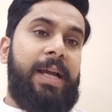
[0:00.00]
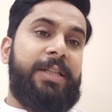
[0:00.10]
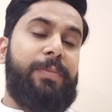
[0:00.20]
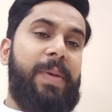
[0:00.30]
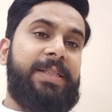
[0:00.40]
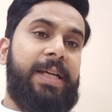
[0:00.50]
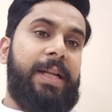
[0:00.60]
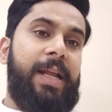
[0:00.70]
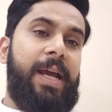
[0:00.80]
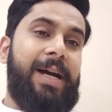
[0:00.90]
it's
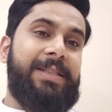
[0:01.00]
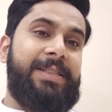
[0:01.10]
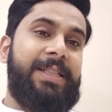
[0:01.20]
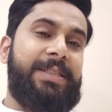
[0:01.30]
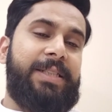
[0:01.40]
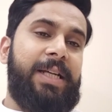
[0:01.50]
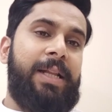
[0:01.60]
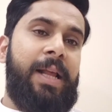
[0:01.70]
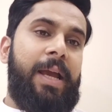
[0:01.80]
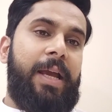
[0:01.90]
basically a
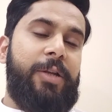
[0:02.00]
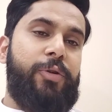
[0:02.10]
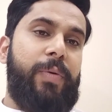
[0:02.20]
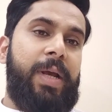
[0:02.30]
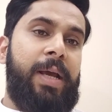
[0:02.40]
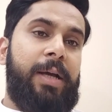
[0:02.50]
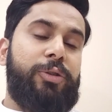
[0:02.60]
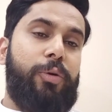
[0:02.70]
distal injury.